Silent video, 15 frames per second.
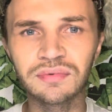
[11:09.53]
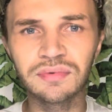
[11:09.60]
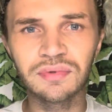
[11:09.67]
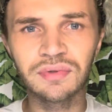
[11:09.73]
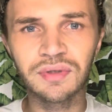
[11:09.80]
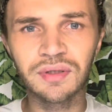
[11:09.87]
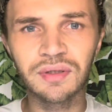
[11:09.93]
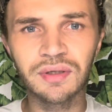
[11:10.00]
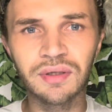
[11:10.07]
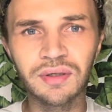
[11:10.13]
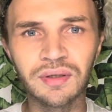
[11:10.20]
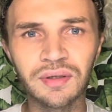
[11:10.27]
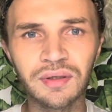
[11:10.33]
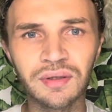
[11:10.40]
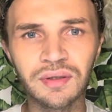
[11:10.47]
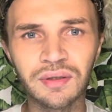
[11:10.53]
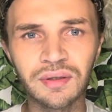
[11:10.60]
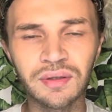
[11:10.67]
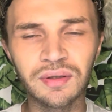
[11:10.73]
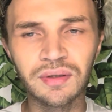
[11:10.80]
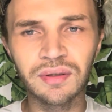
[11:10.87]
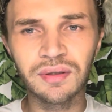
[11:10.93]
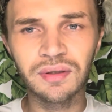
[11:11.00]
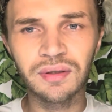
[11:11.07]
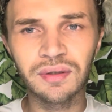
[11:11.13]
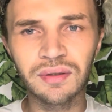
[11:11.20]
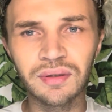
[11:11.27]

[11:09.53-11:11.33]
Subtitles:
Nobody speaks.